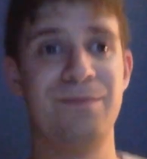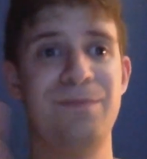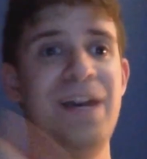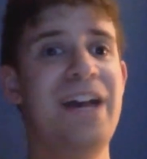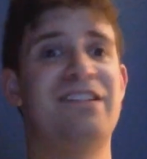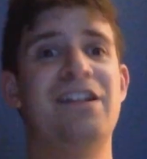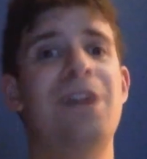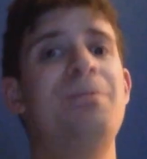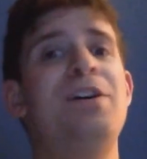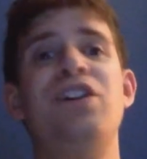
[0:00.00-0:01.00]
Yeah,
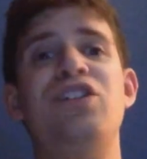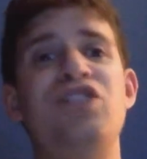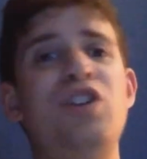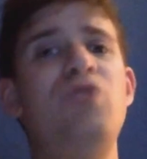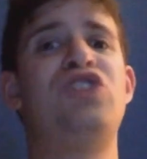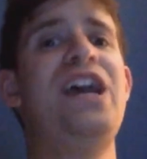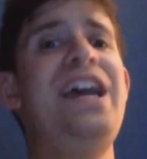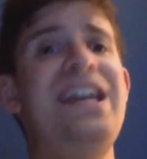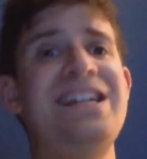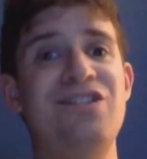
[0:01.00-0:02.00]
some new
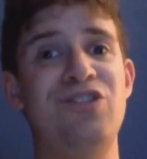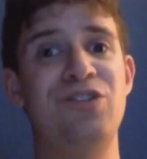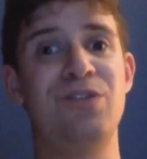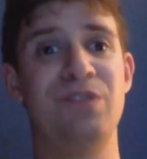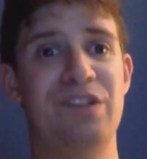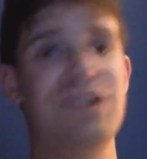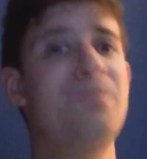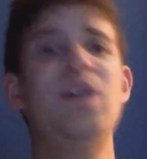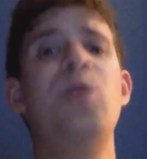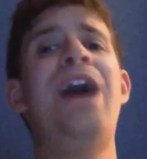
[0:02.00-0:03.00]
change, some
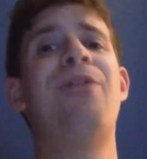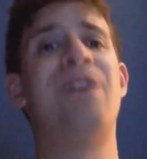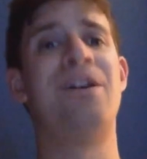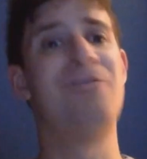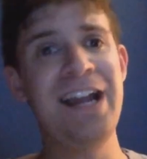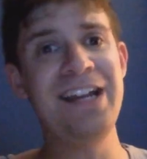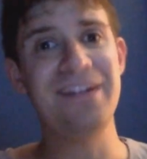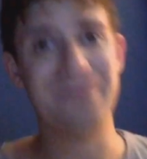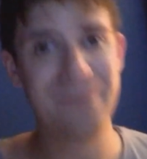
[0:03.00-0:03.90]
new era, right?